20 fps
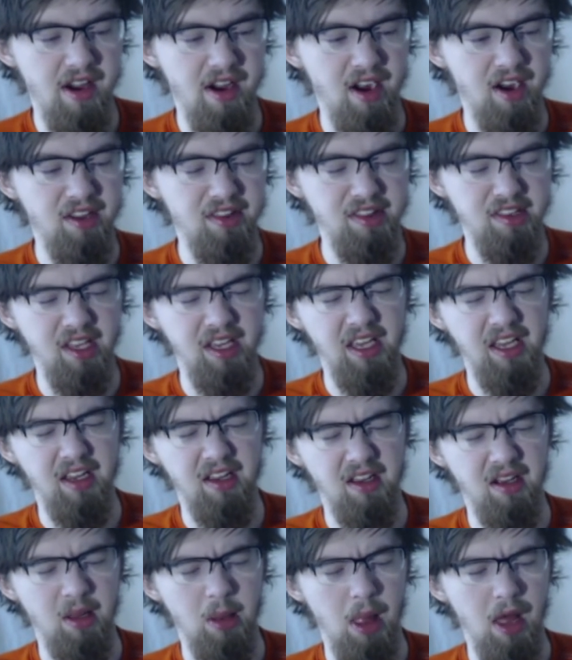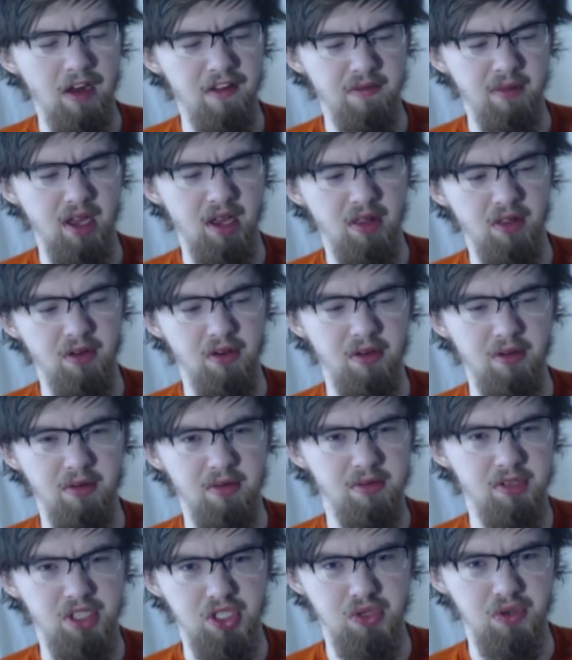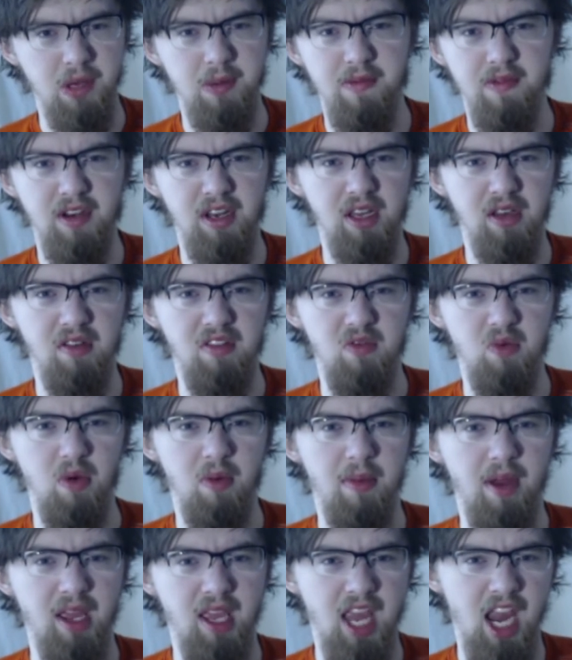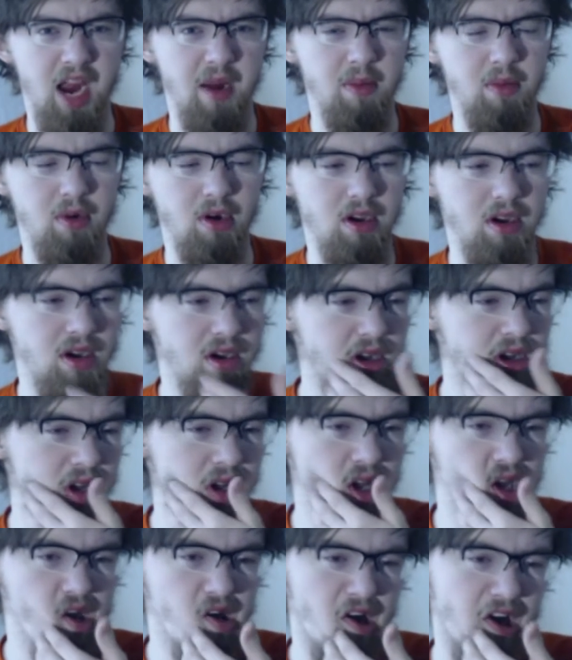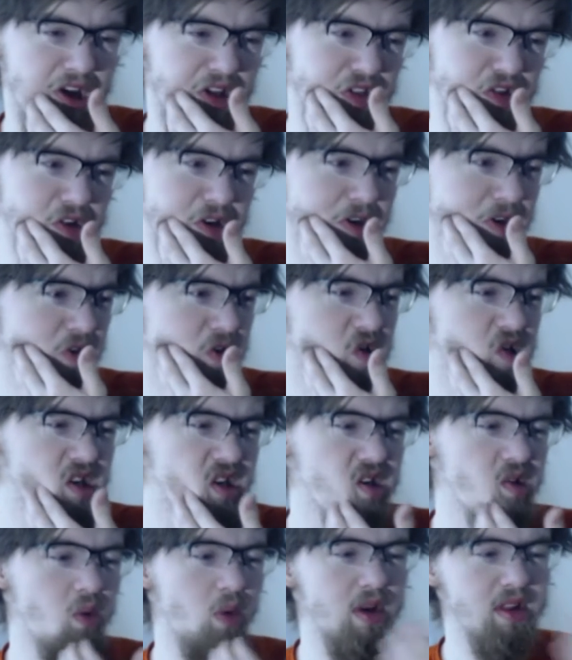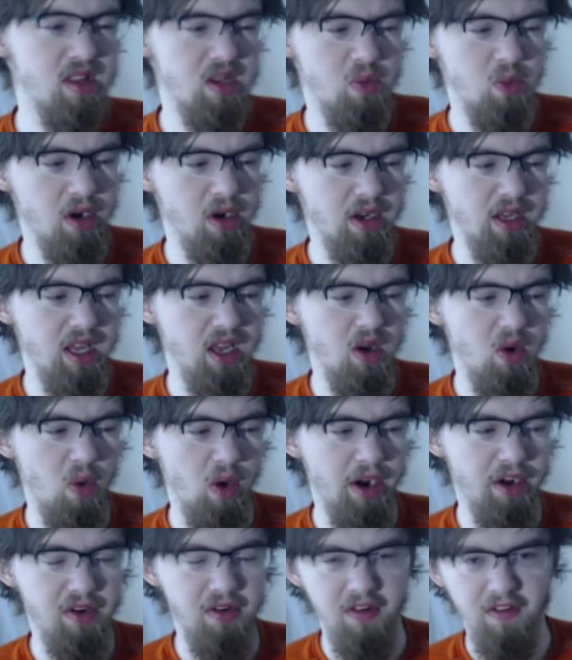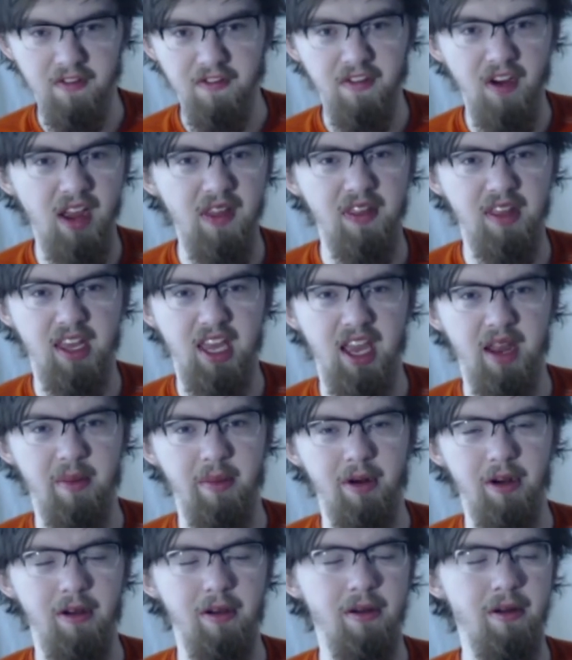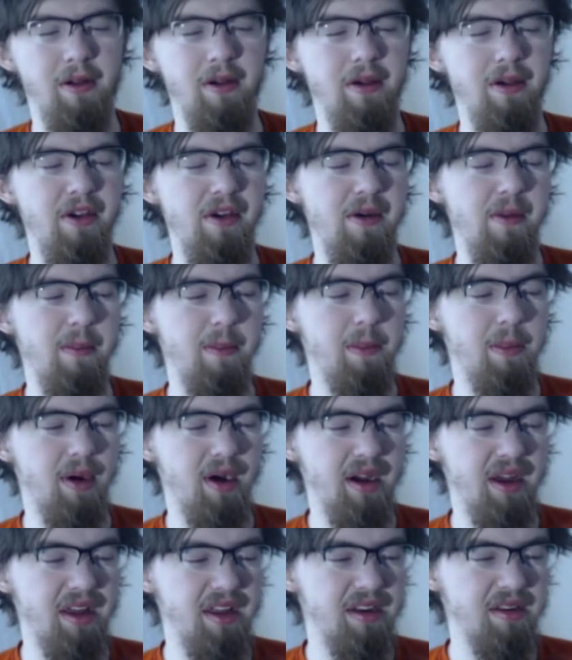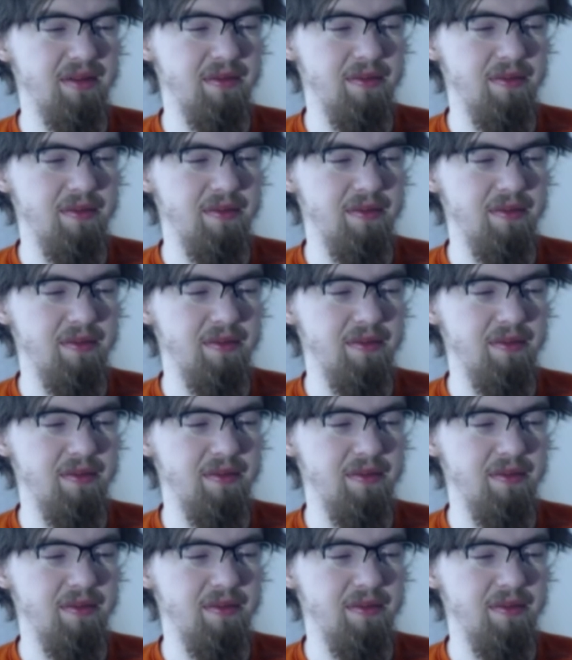Unlike a lot of my other stream videos where my camera either wasn't working or I couldn't find the camera. But,